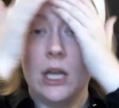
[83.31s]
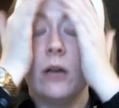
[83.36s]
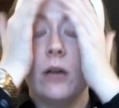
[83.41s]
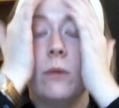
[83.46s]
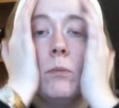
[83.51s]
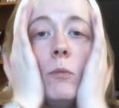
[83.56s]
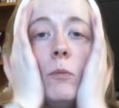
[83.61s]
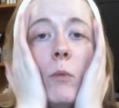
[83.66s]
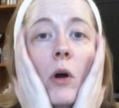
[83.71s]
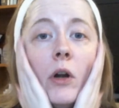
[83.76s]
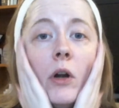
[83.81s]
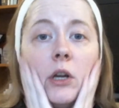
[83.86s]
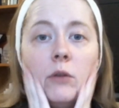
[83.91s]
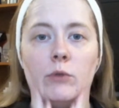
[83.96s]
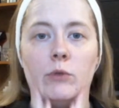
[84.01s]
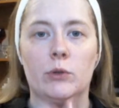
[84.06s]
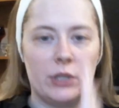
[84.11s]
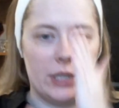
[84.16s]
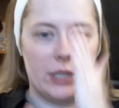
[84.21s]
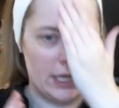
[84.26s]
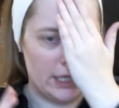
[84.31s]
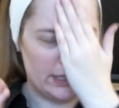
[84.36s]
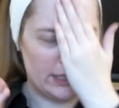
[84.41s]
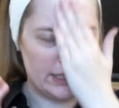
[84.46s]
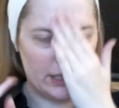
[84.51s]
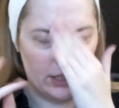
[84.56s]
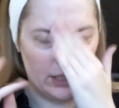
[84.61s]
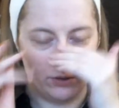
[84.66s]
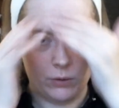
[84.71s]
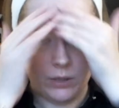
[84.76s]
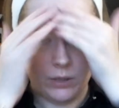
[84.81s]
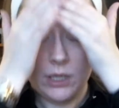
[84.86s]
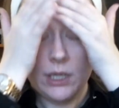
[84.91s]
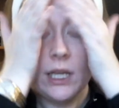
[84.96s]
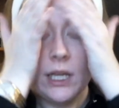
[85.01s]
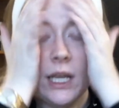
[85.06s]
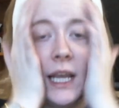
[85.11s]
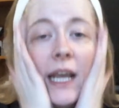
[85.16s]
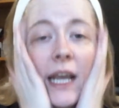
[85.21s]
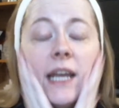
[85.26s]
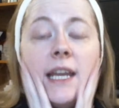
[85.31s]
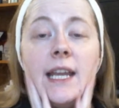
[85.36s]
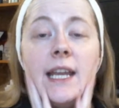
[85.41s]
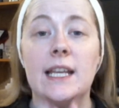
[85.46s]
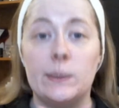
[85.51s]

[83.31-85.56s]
morning routine, so it is